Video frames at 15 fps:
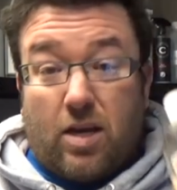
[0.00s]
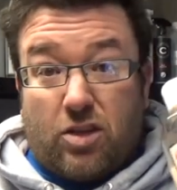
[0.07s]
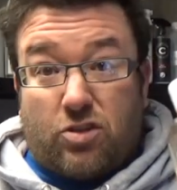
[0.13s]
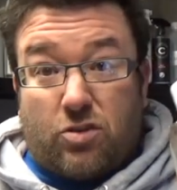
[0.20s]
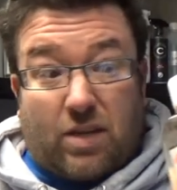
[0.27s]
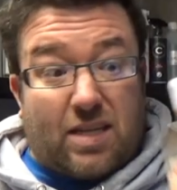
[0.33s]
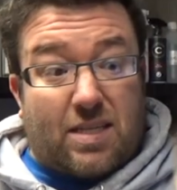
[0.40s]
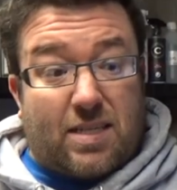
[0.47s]

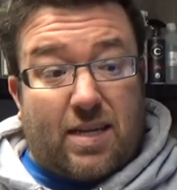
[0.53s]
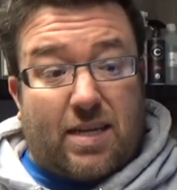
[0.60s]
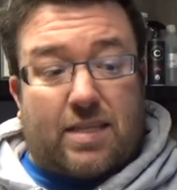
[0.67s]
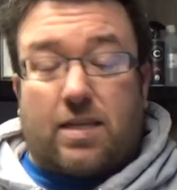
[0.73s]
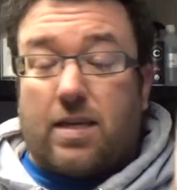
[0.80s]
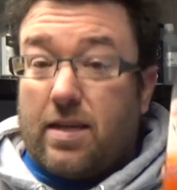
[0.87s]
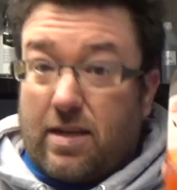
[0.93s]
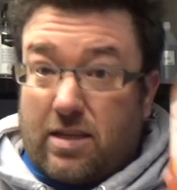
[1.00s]
So that's
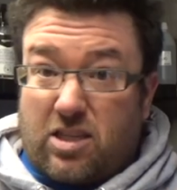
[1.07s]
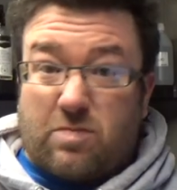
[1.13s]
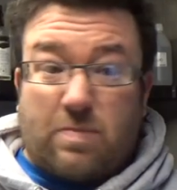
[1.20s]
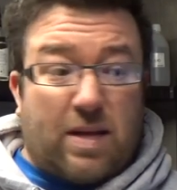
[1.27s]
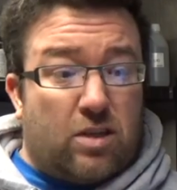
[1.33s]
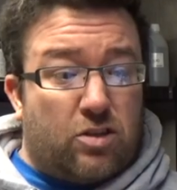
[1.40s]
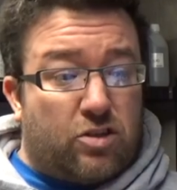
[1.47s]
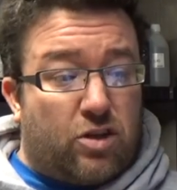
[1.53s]
nice. It
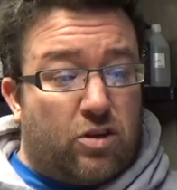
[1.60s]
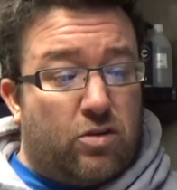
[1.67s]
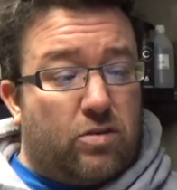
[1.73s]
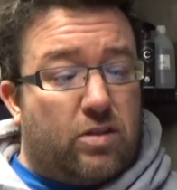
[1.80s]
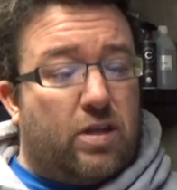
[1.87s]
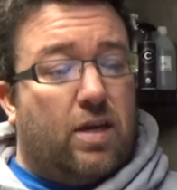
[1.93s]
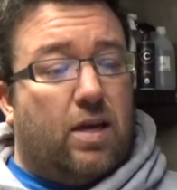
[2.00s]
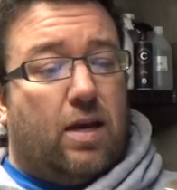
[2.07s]
smells
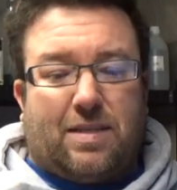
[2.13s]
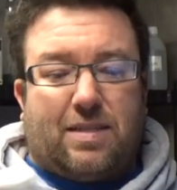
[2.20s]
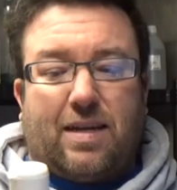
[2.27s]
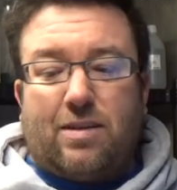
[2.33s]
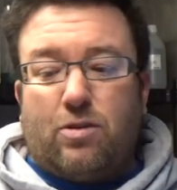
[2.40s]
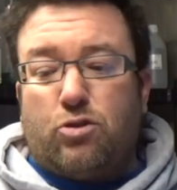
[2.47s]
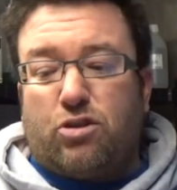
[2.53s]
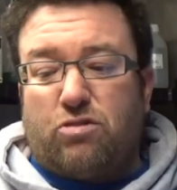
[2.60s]
good. The
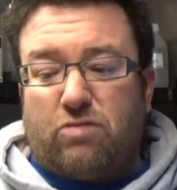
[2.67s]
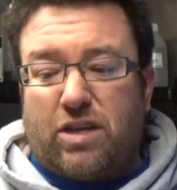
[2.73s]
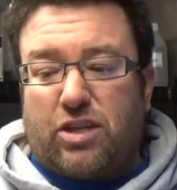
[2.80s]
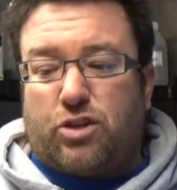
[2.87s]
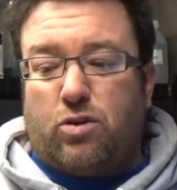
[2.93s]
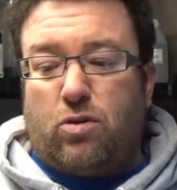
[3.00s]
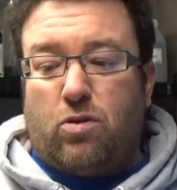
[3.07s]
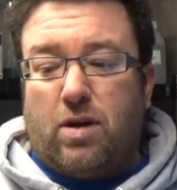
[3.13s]
dilution
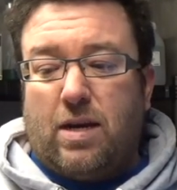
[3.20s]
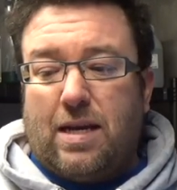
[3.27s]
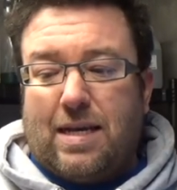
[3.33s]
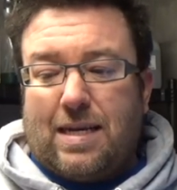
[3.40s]
ratio